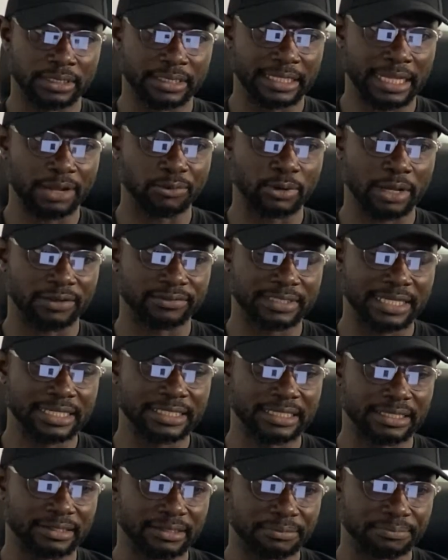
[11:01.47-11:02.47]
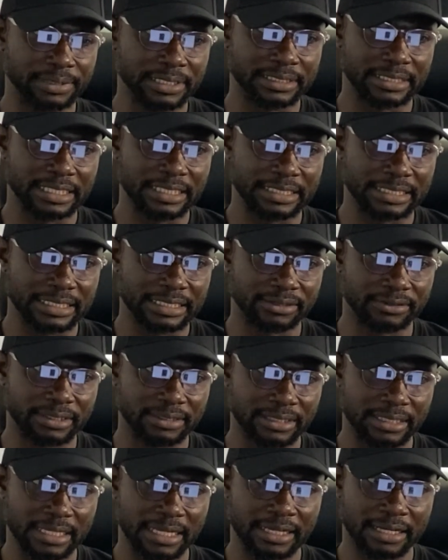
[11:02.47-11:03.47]
Now we have set the
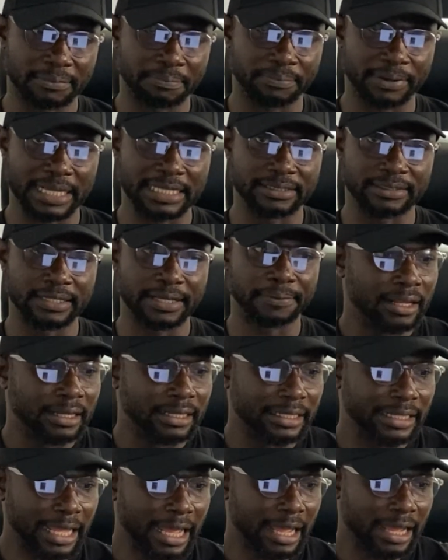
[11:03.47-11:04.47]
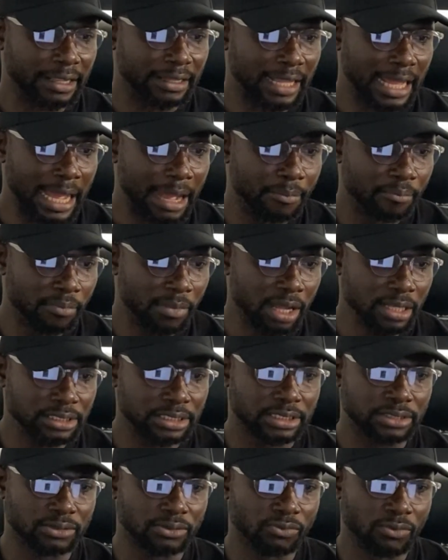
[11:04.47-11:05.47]
BTC price there. Now
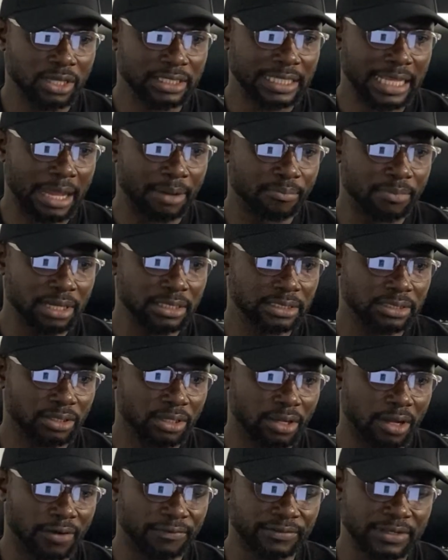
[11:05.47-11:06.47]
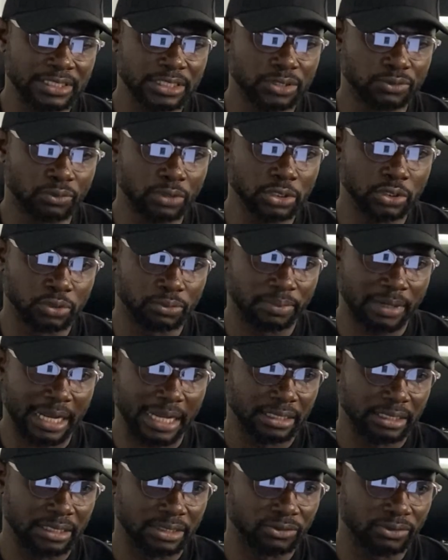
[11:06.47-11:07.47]
amount, what amount of this you want to
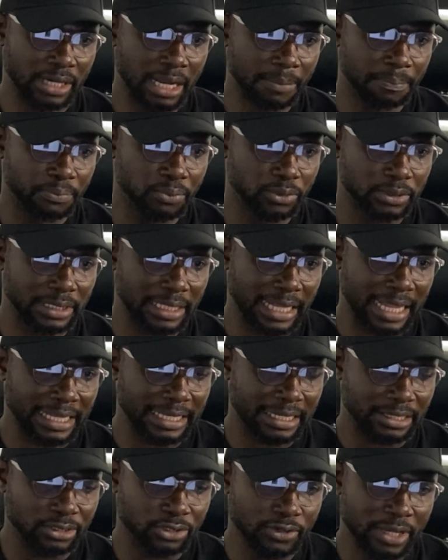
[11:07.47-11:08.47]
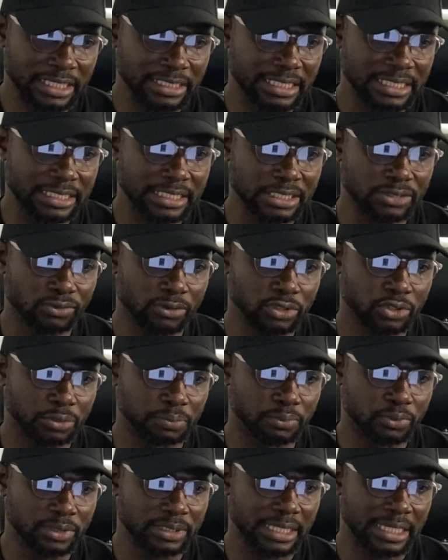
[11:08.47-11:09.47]
buy? You now put like USDT you want to
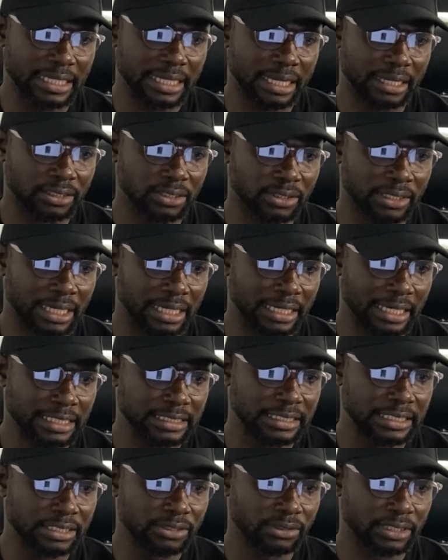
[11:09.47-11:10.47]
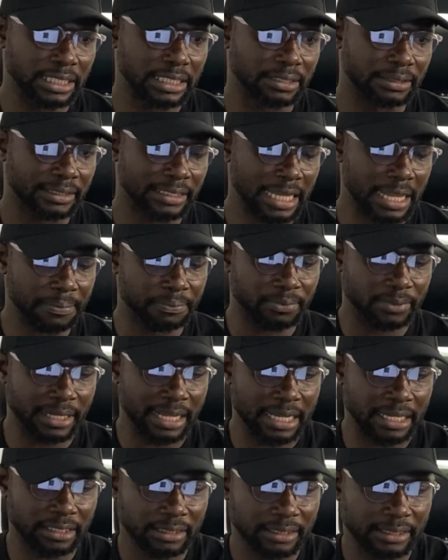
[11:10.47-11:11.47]
put here now. You can now say, okay, type
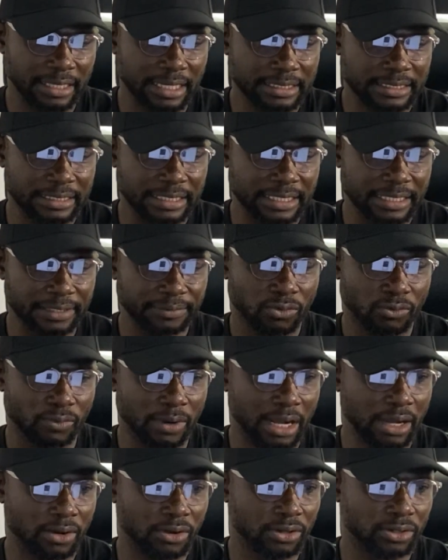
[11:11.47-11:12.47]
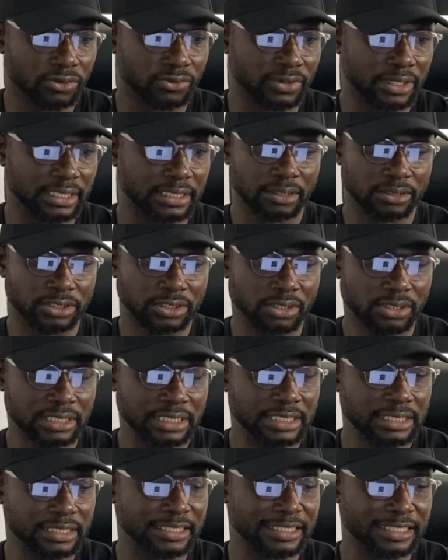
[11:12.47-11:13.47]
like, let's say 100.
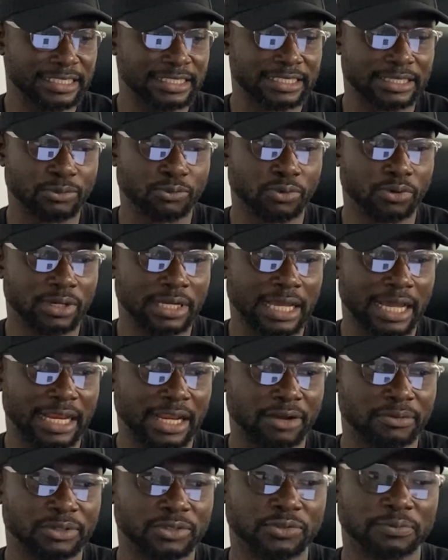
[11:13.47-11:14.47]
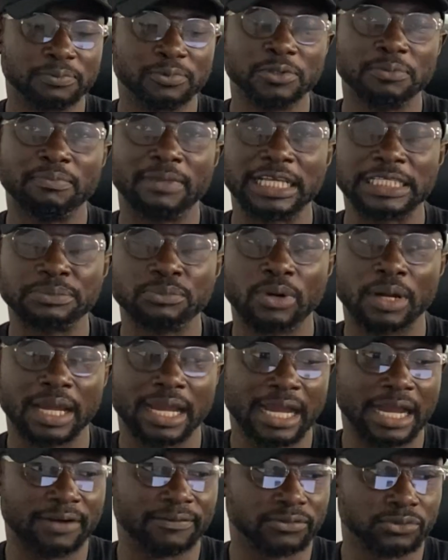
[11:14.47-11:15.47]
Sorry, this thing will only allow me to put maximum I
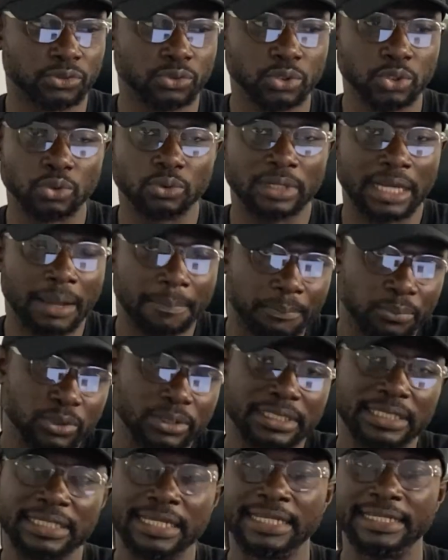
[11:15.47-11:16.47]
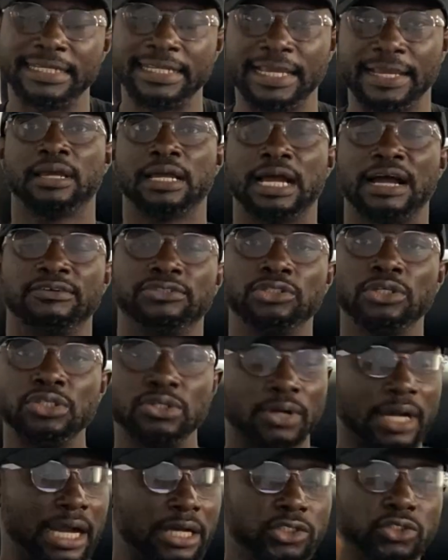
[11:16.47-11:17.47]
have. So you will now put it there. I'll show
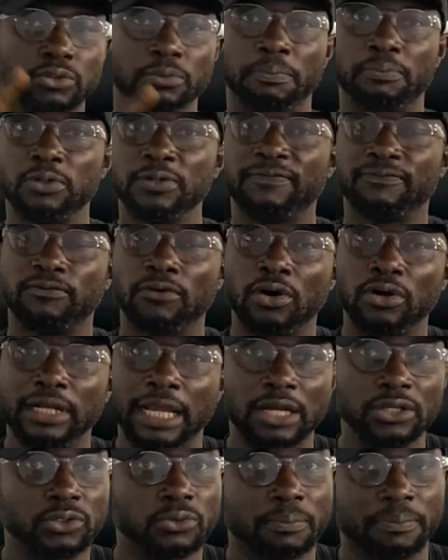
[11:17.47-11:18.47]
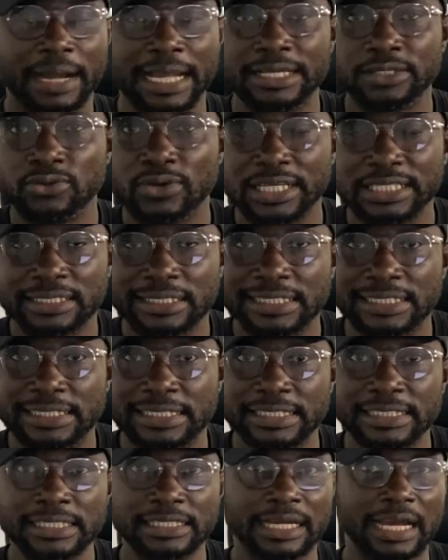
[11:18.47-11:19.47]
you how to put phone, how to buy
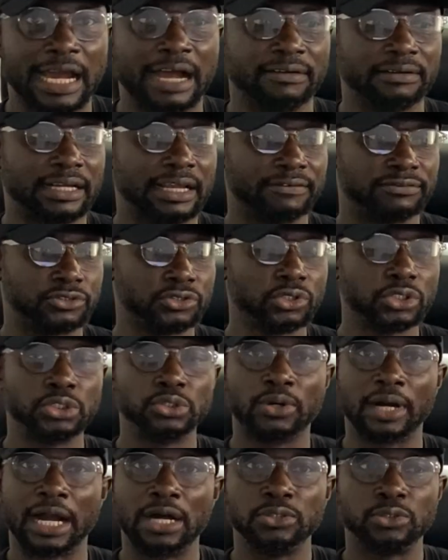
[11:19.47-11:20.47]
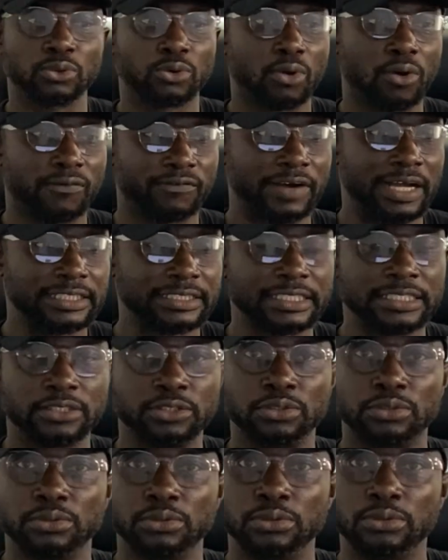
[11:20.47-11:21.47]
USDT, and I've shown you how to convert
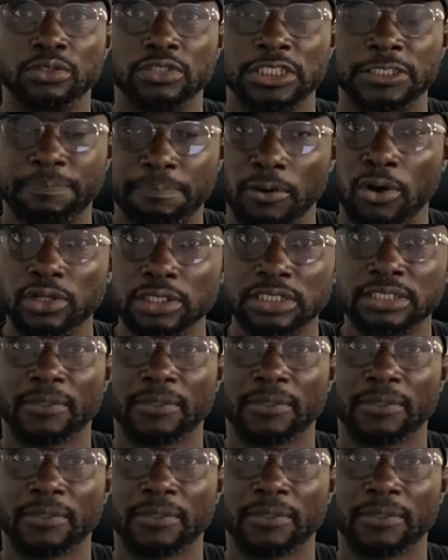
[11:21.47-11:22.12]
it to spot